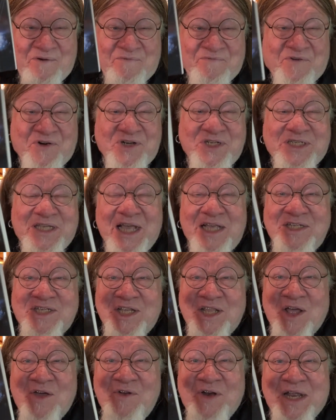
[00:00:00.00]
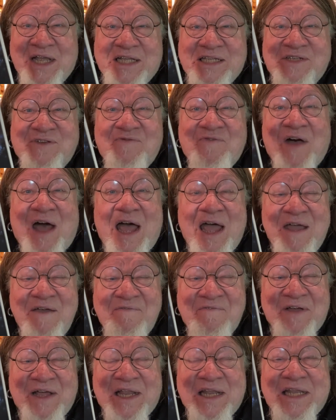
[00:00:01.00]
1 Thessalonians
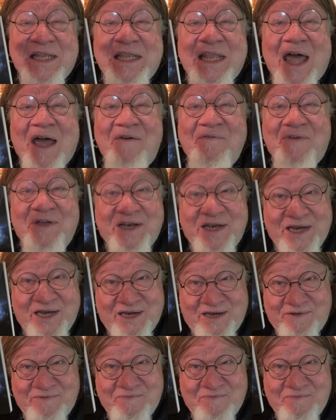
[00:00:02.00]
5:11